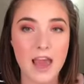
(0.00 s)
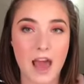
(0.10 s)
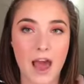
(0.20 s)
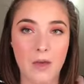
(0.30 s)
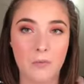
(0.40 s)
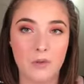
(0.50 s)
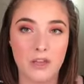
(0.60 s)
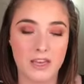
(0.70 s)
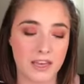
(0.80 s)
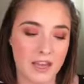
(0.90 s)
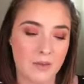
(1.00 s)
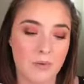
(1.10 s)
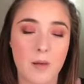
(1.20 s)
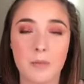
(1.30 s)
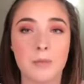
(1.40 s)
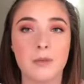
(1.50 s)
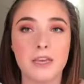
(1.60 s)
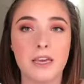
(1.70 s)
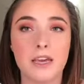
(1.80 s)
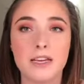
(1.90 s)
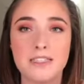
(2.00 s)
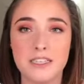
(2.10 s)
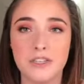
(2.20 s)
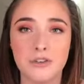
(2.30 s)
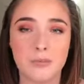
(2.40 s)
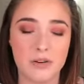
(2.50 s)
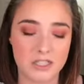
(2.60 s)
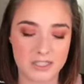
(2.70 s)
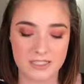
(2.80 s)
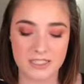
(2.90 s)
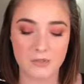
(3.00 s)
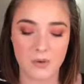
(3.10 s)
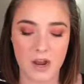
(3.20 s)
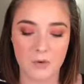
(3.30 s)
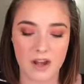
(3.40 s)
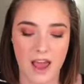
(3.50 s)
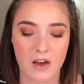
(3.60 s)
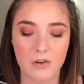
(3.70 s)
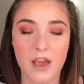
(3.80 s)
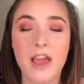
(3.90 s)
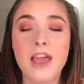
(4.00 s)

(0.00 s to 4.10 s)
I will again probably continue to purchase these when I run out.